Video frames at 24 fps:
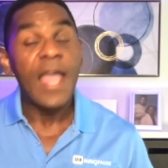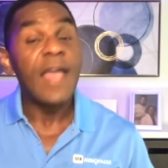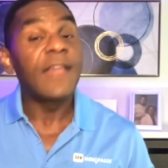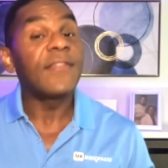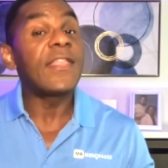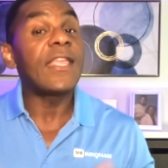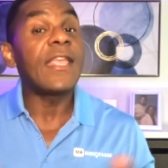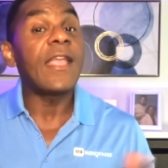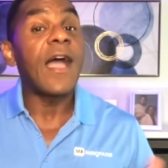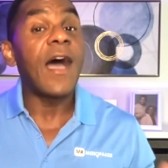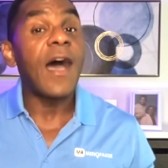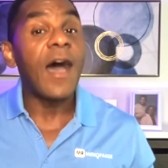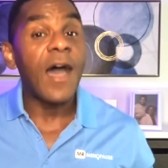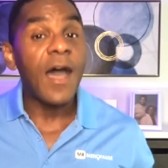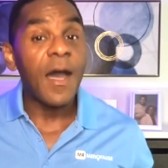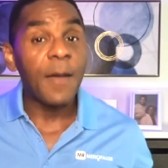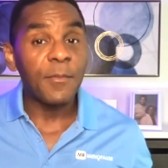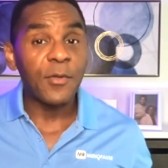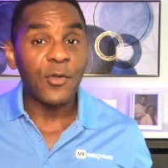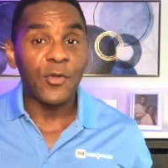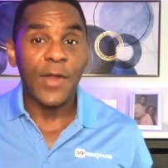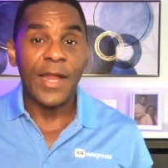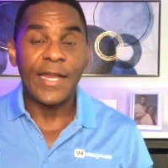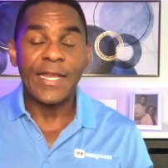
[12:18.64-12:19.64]
The
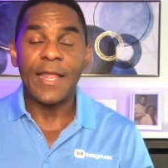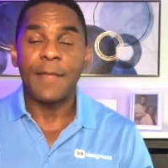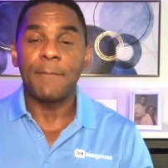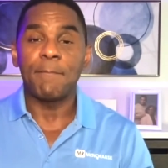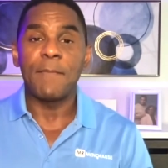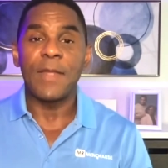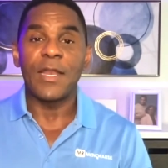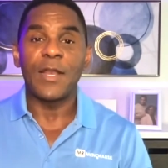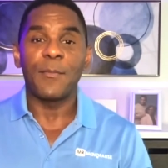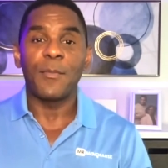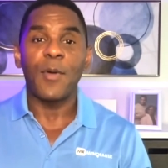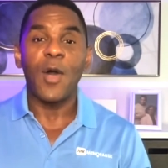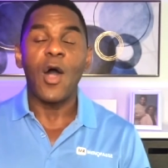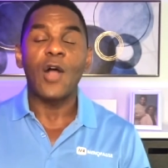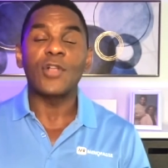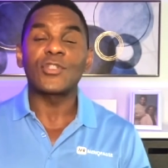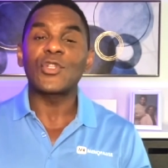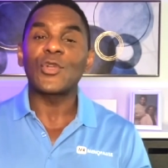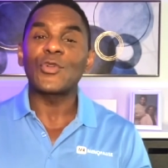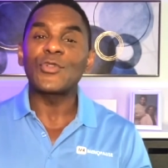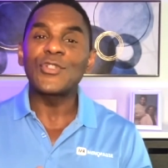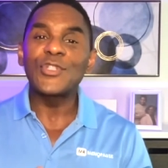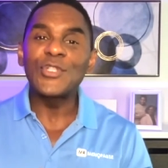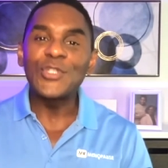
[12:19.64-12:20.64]
upgraded
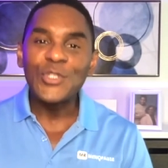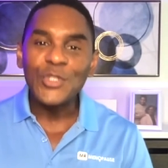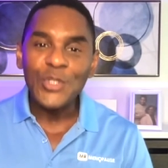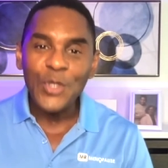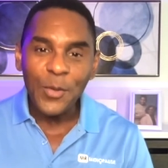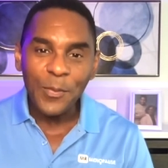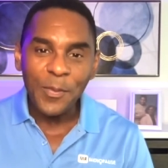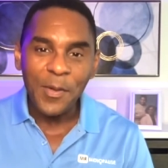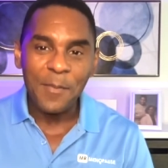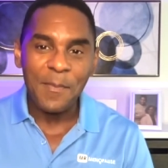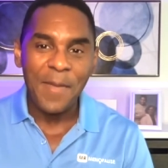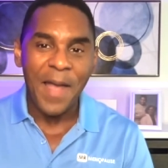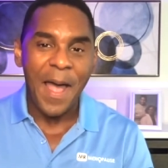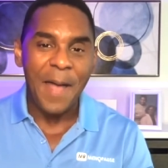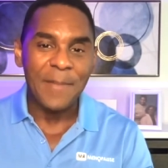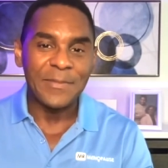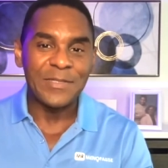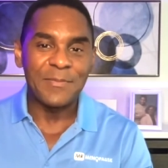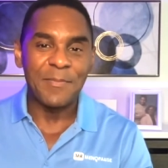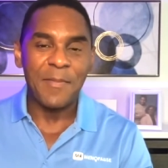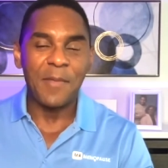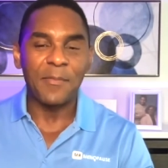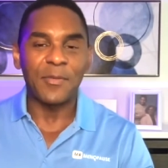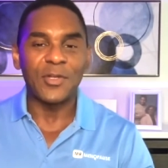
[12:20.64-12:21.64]
Menopausal
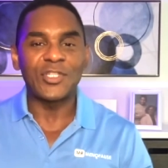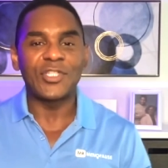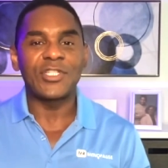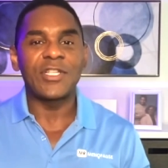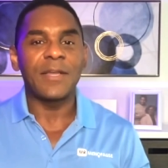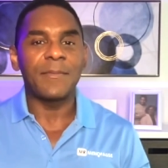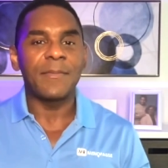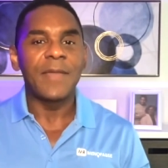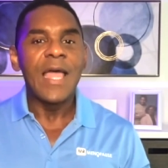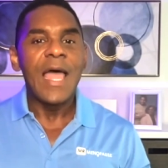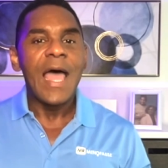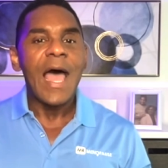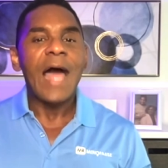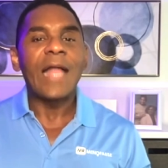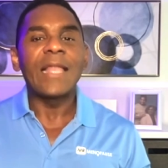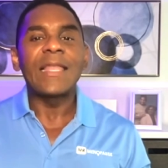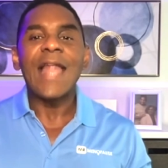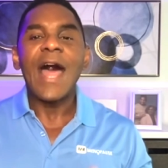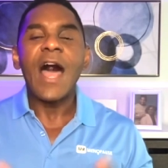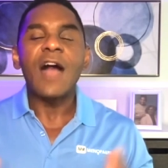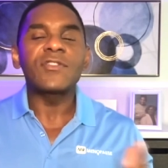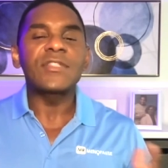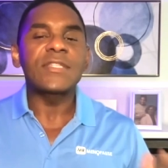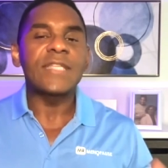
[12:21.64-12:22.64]
Supermoms membership
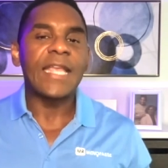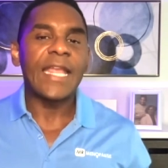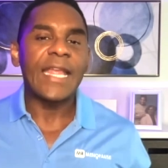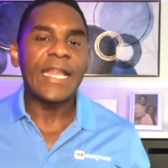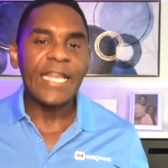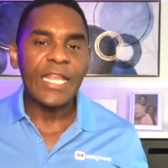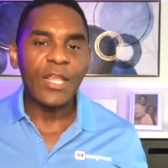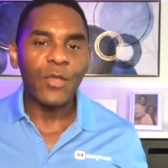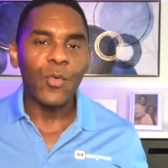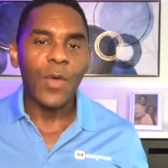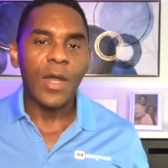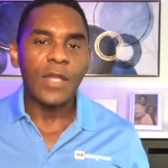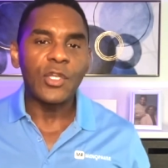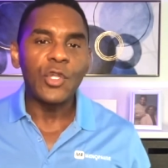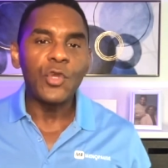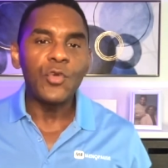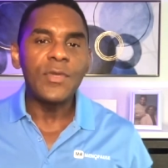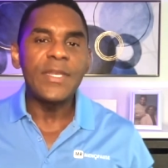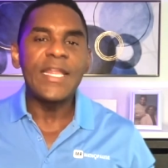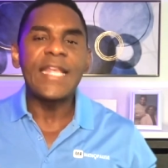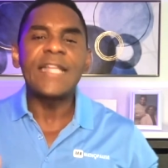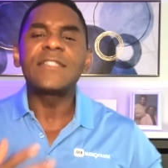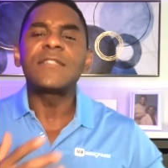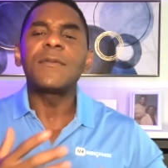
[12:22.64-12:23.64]
allows anyone who
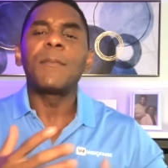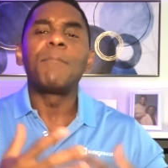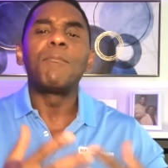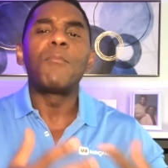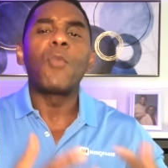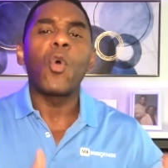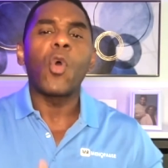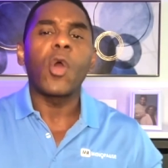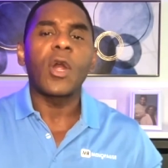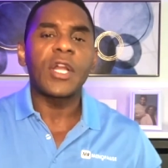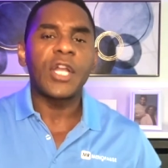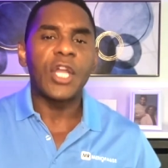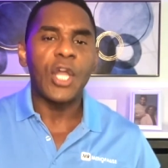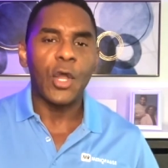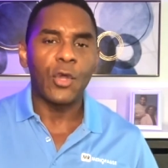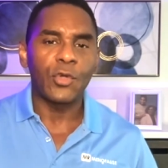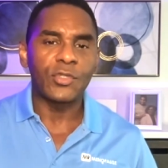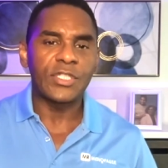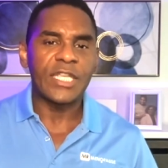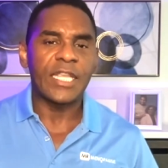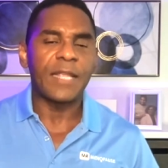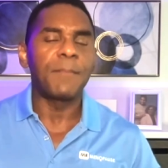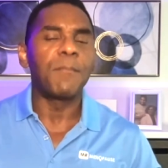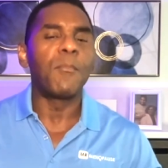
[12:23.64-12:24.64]
needs more
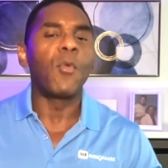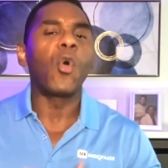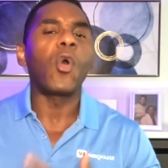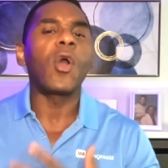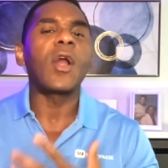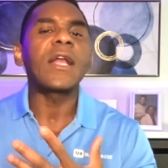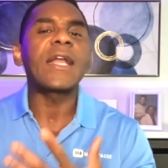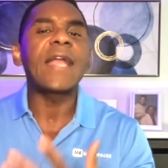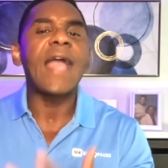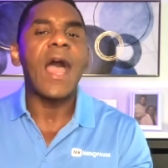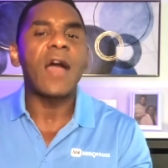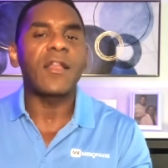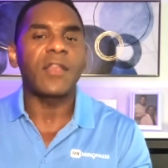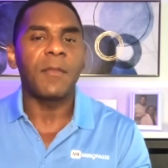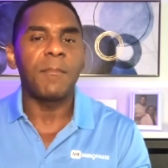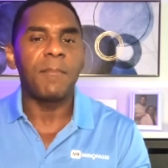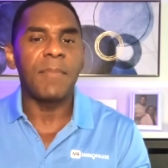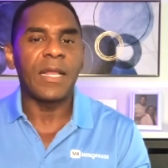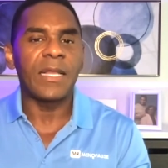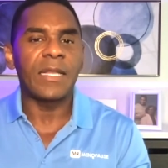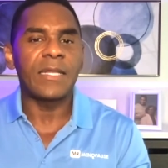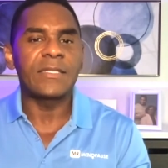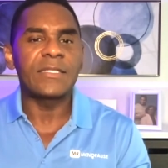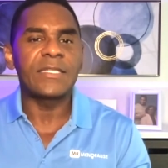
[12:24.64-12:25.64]
coaching, more
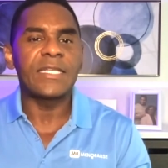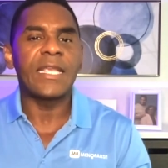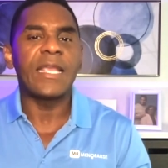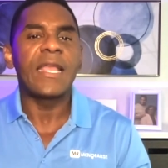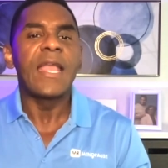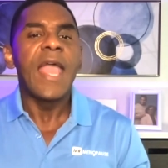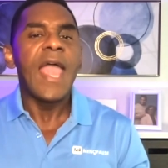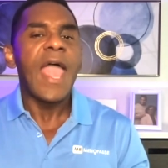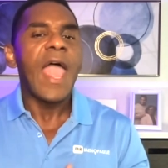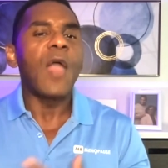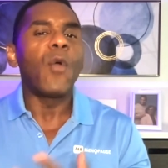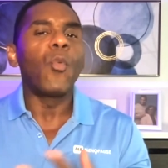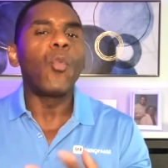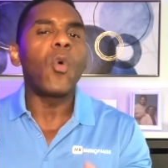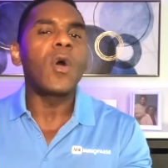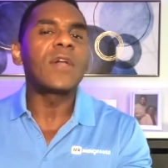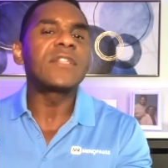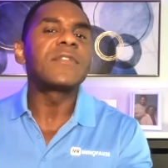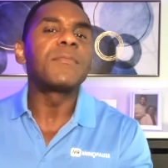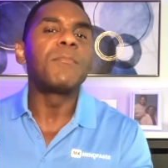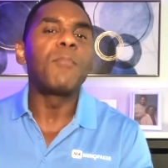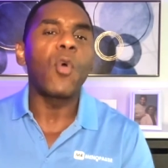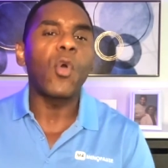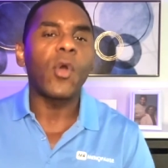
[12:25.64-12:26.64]
accountability, and
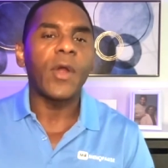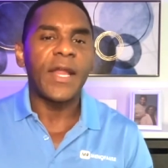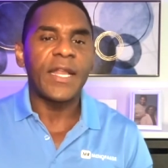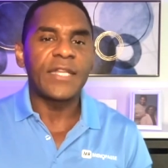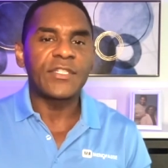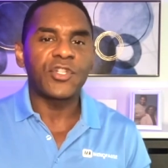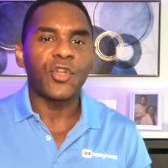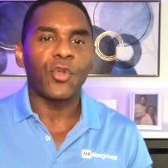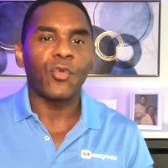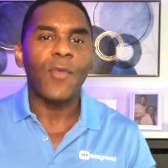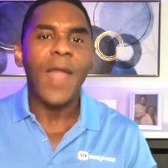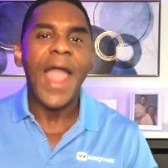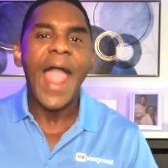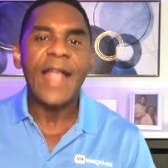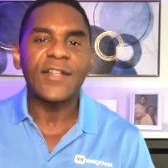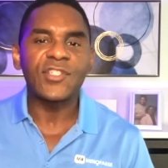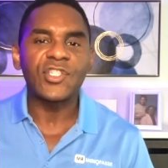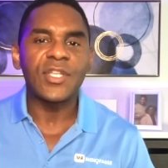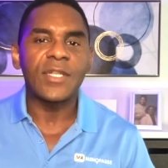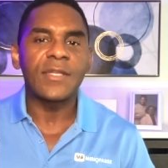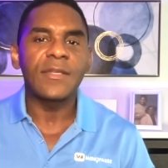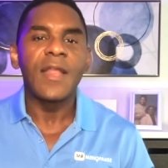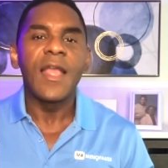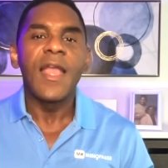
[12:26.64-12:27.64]
wants more
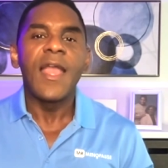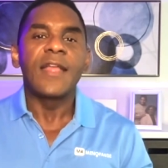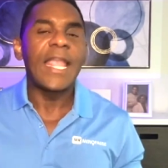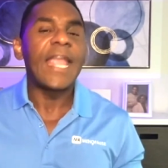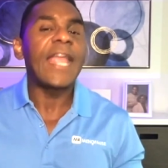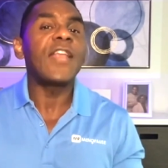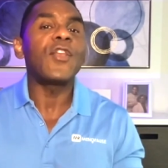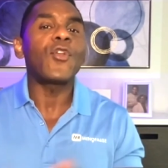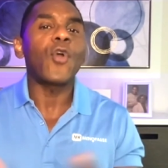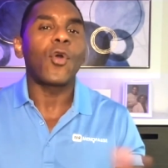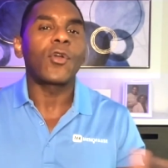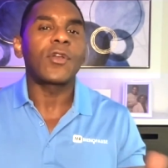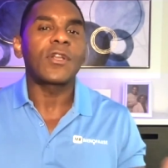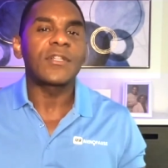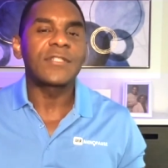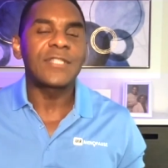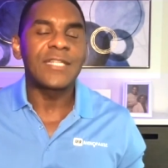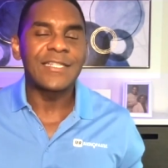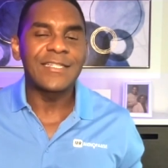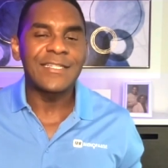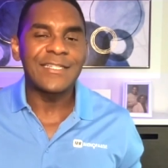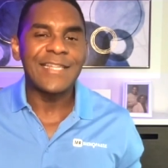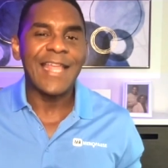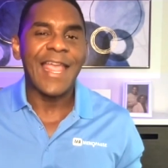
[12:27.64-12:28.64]
interaction in order
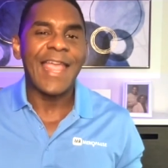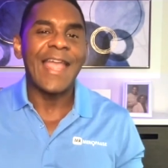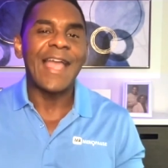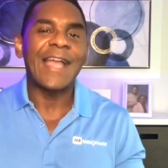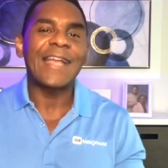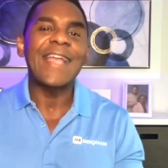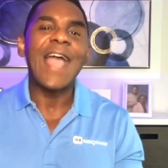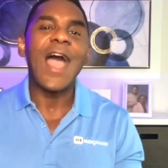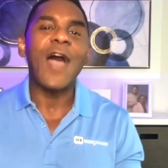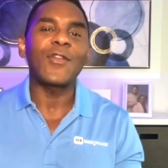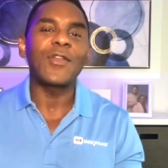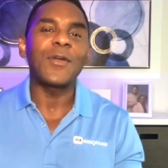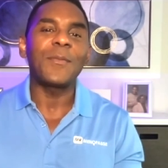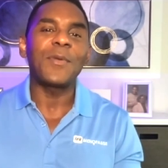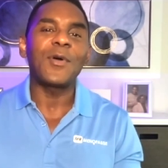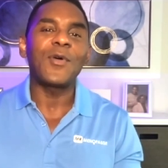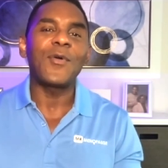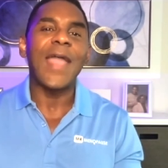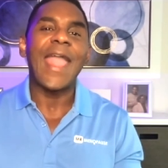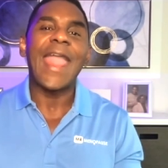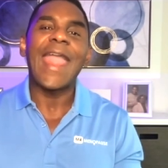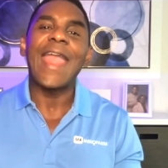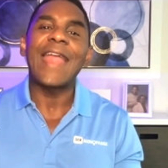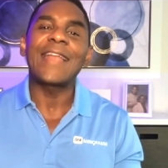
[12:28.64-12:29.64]
to stay
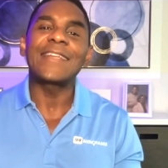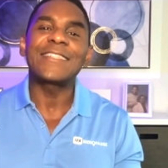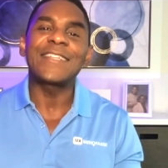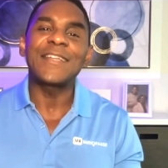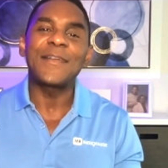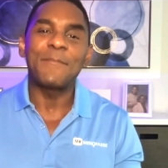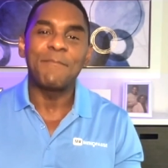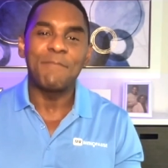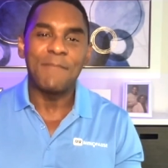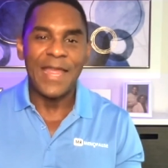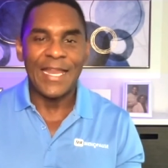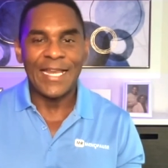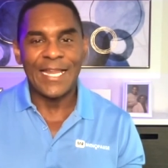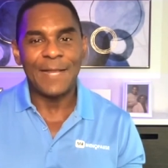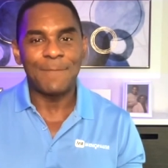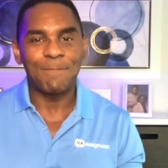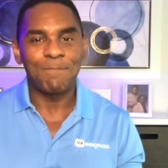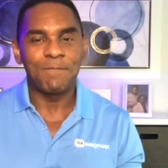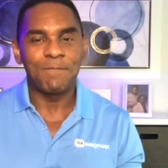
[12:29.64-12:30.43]
accountable and committed.